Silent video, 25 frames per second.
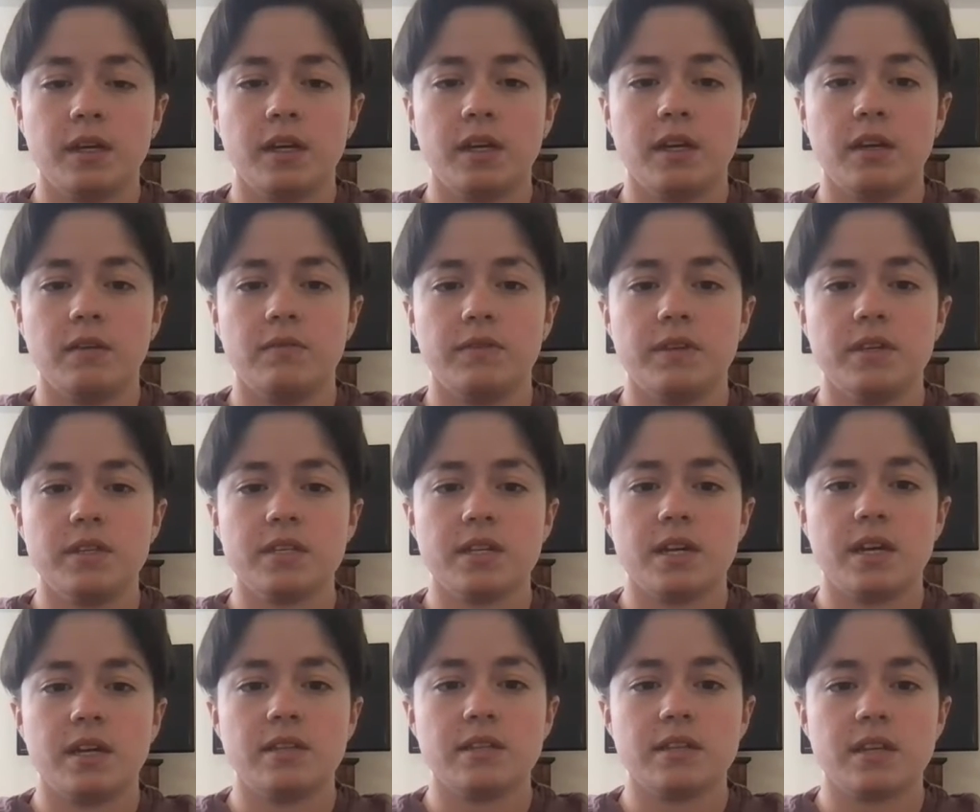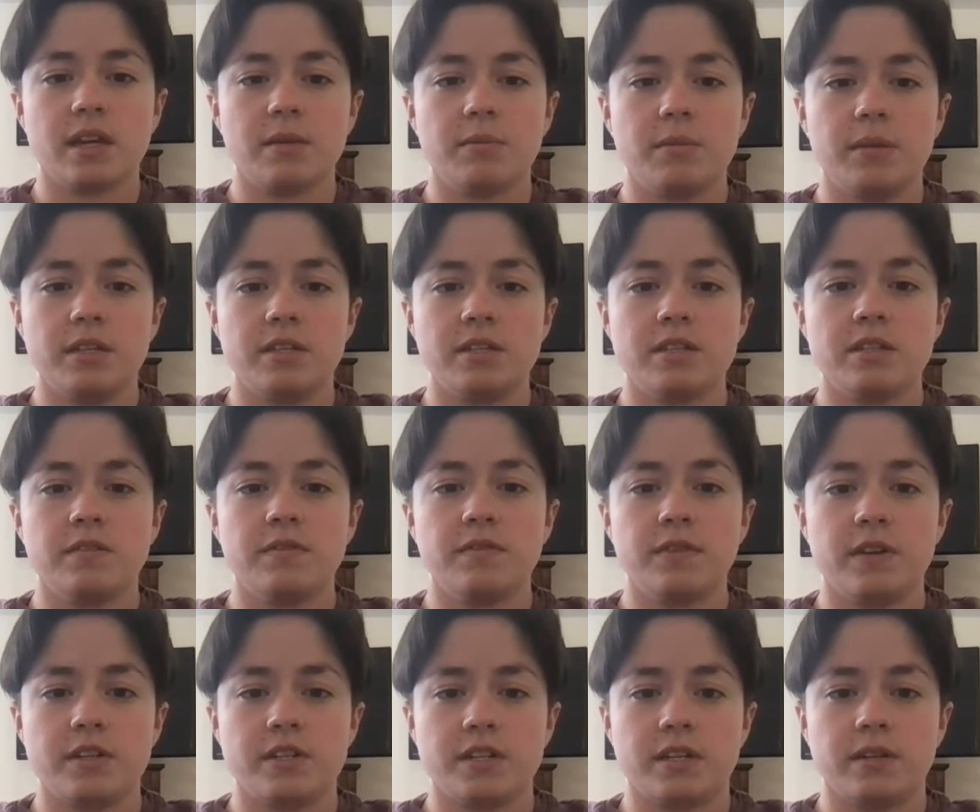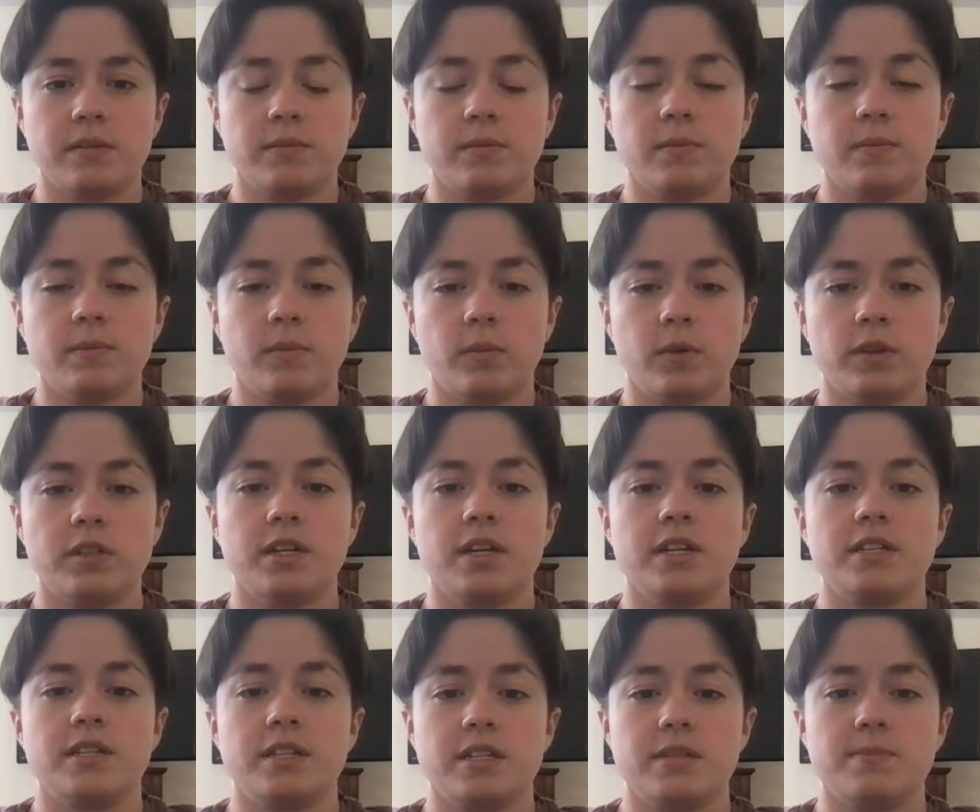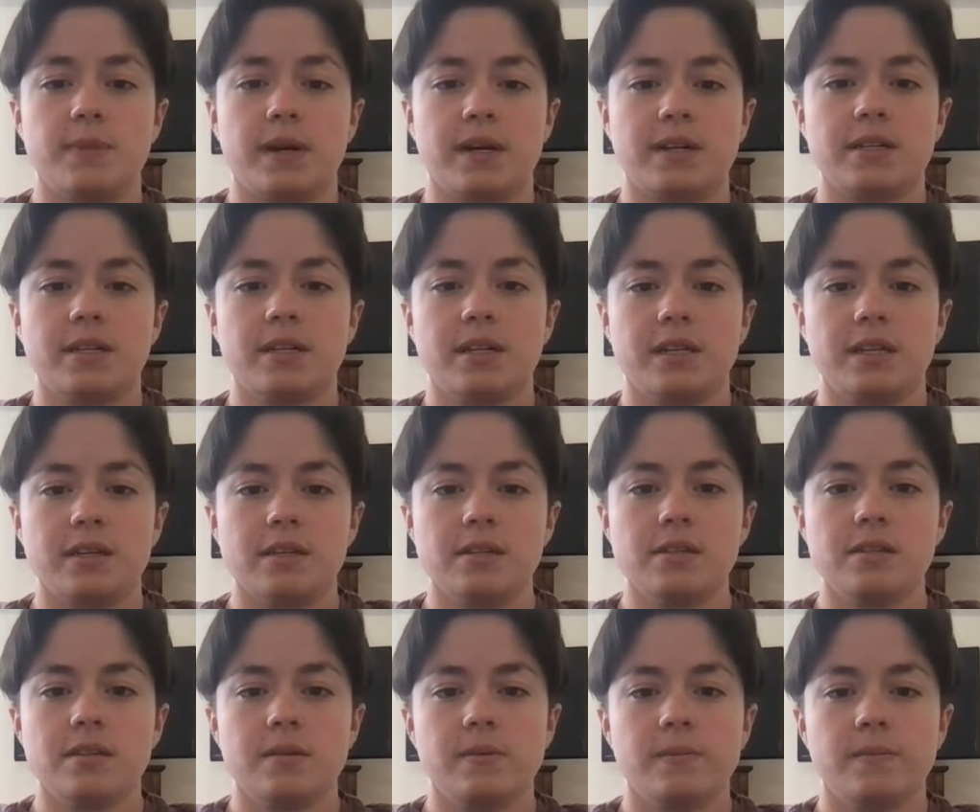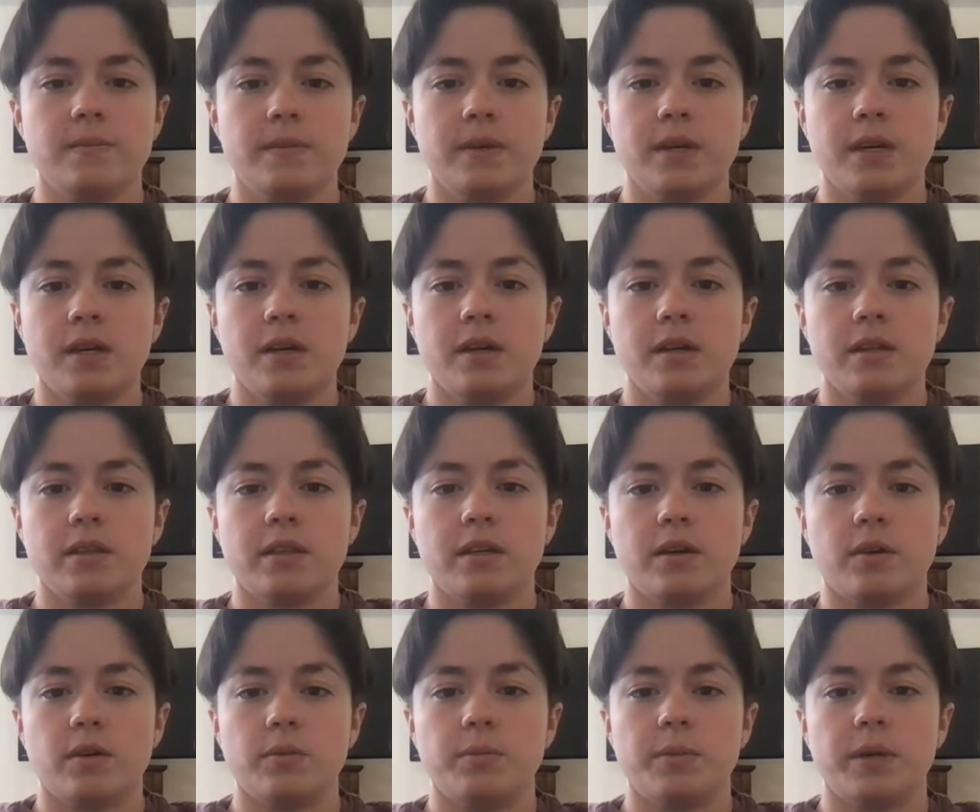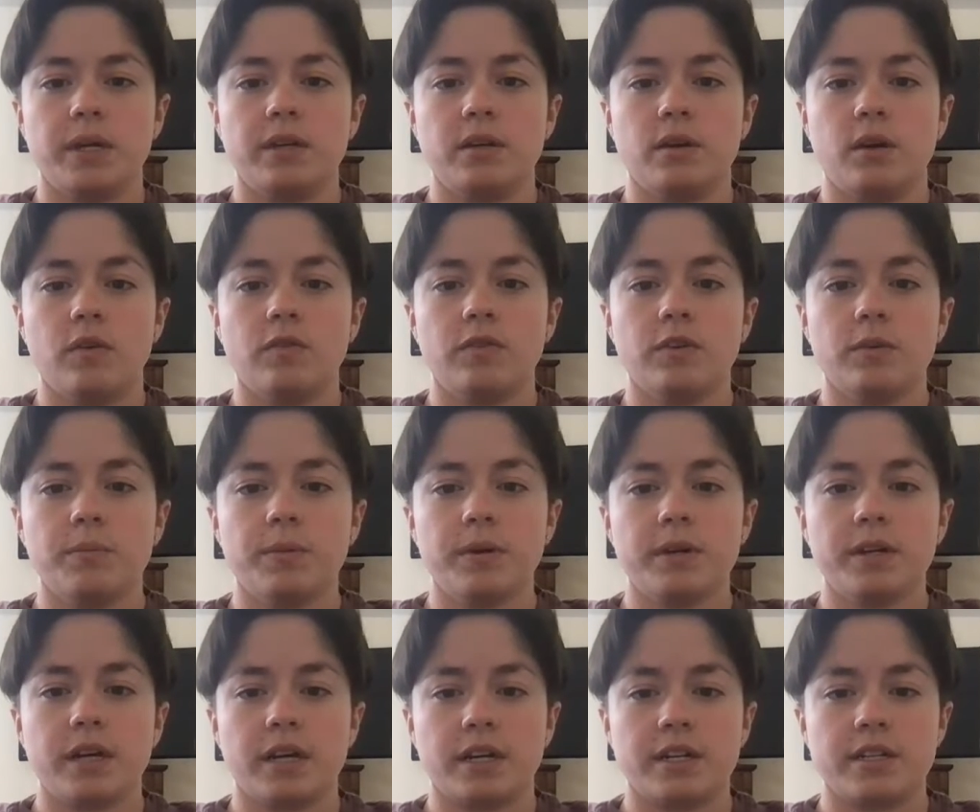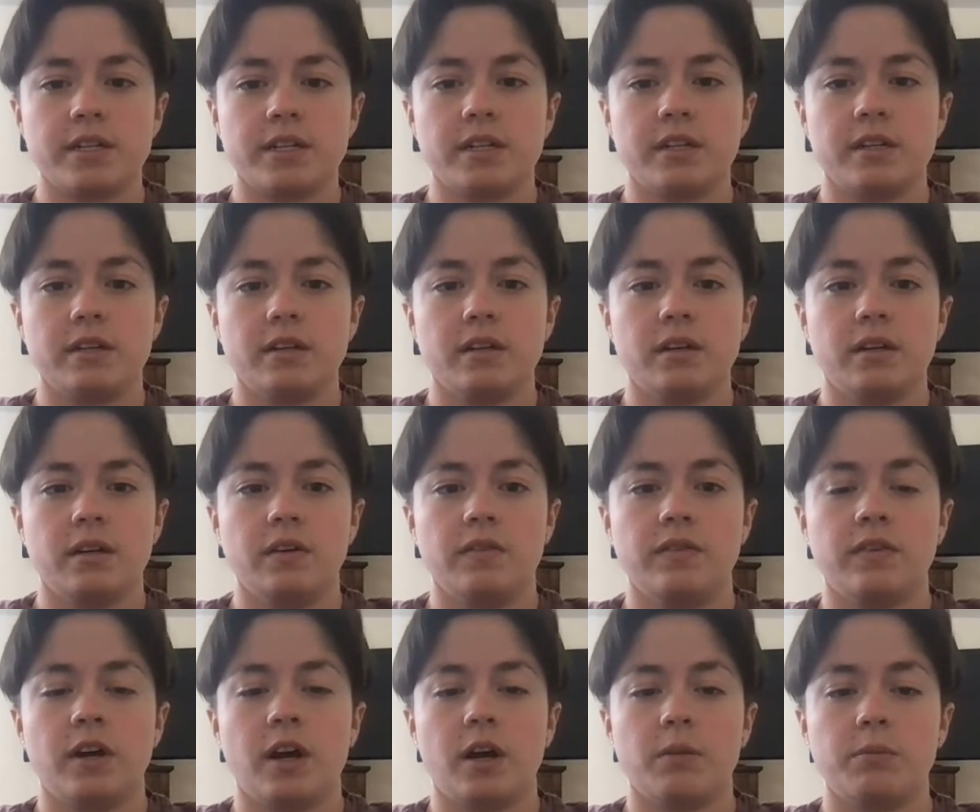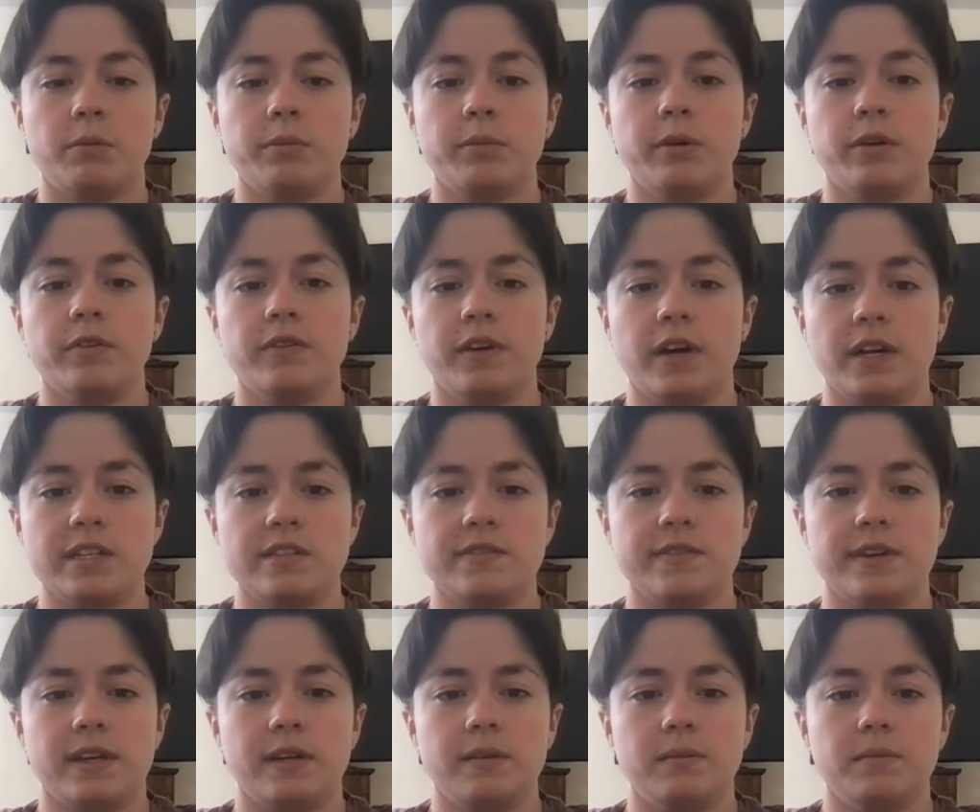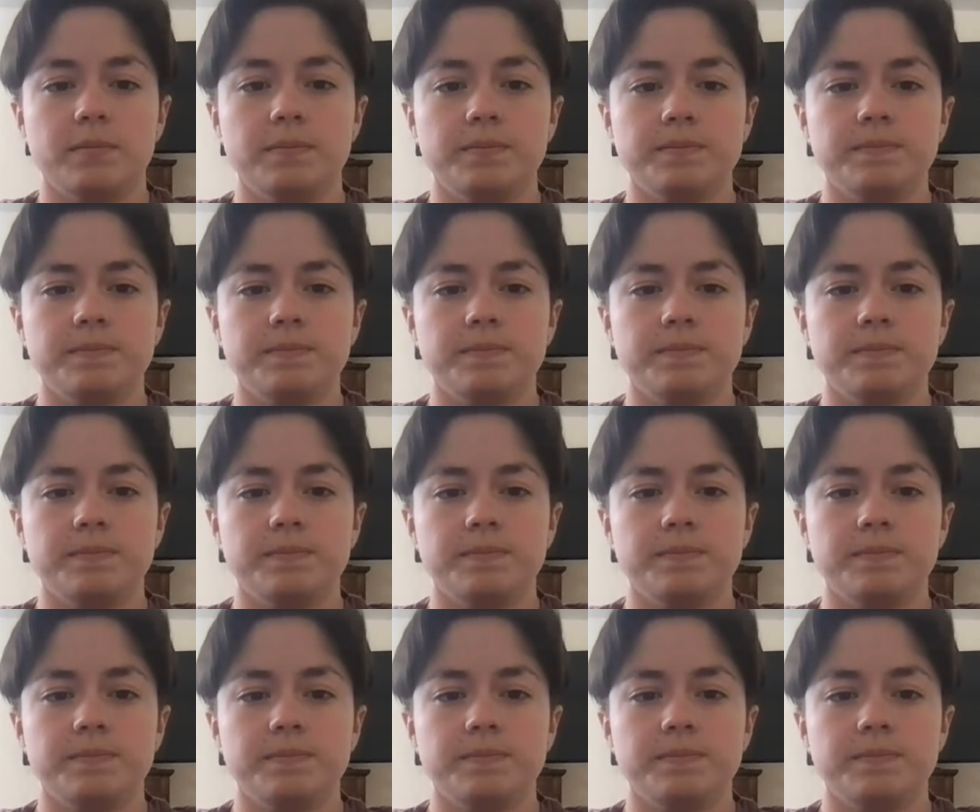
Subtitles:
If this enzyme is deficient, which I suspect it is, there would be an overproduction of carbamyl phosphate.